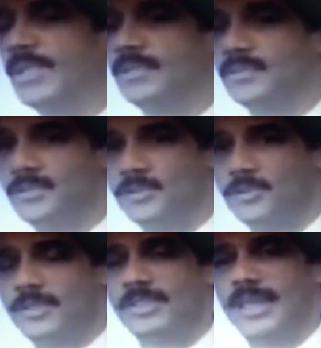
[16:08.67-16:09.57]
need to
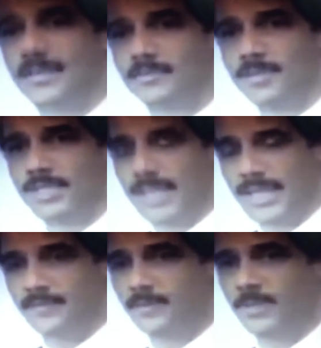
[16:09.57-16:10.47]
do this every
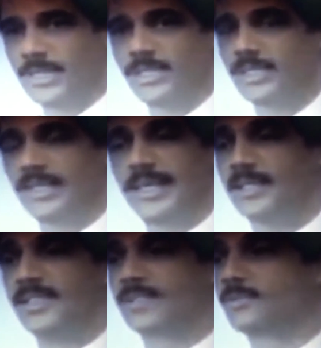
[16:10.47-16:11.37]
day of the week
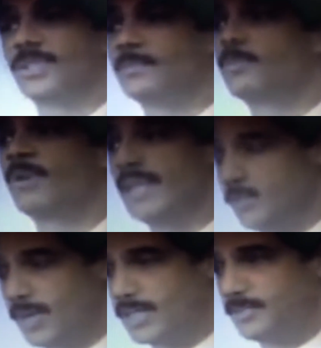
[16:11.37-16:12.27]
and just really
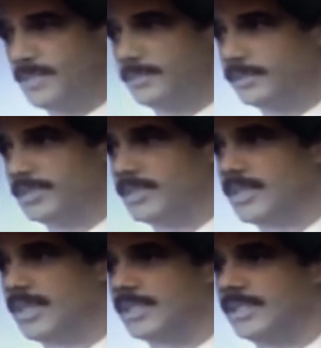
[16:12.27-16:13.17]
brainwash people
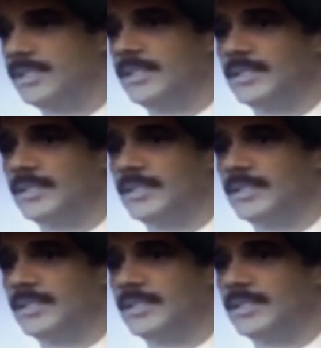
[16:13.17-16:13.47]
into thinking